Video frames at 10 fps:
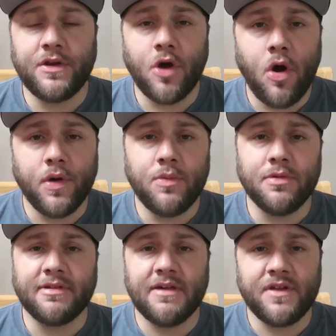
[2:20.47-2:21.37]
No, he
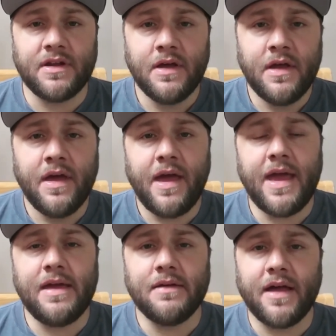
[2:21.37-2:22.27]
was given
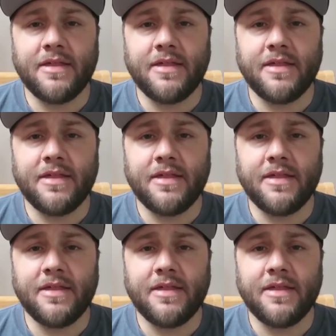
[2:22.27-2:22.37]
a